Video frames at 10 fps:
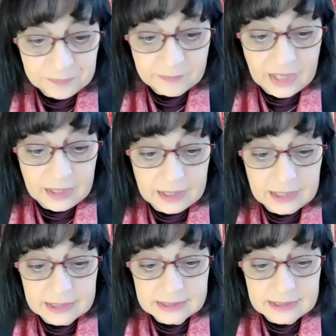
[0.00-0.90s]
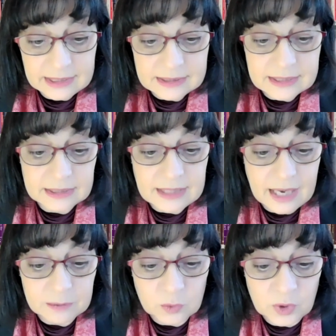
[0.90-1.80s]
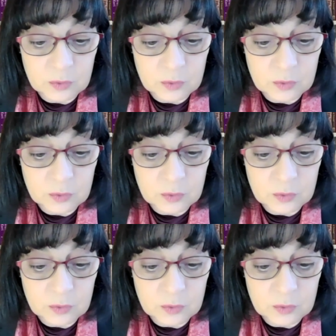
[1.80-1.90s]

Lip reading: Since the time when we